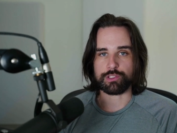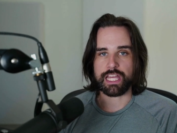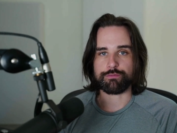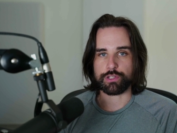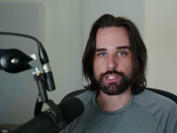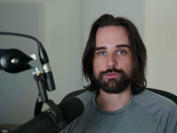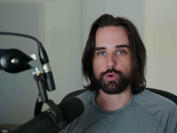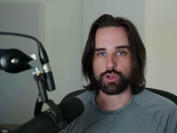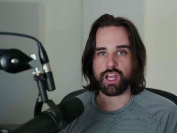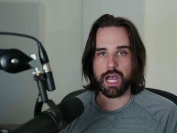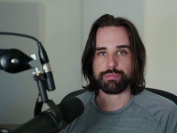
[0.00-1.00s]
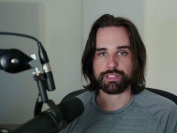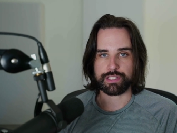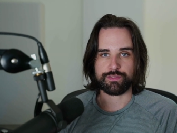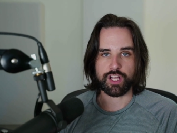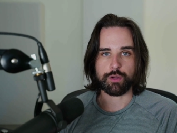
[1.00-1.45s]
leverage for
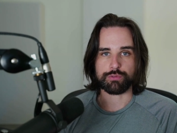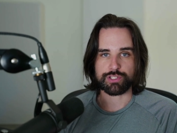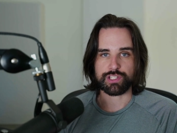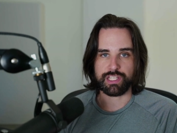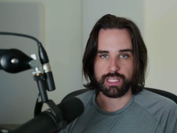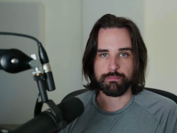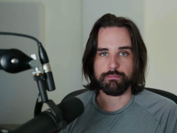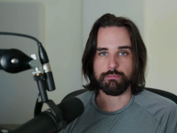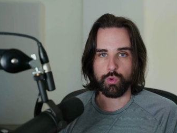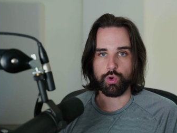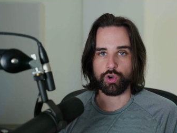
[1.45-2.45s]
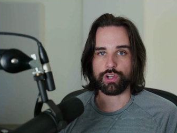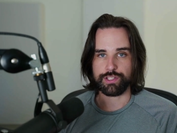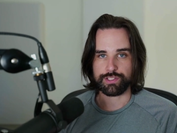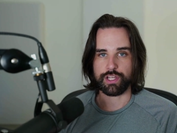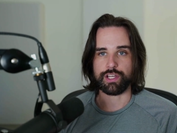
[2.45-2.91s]
competent developers to get more
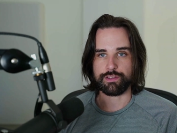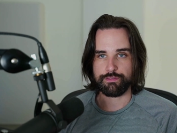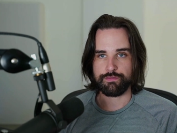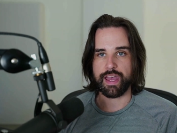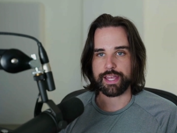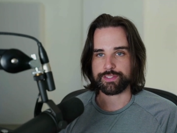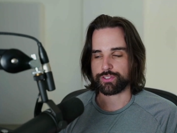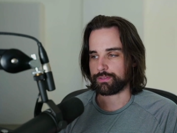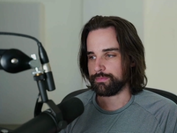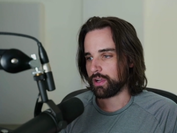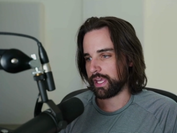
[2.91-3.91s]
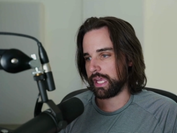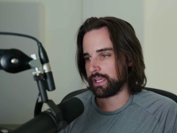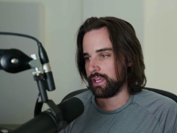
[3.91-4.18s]
done faster. Okay.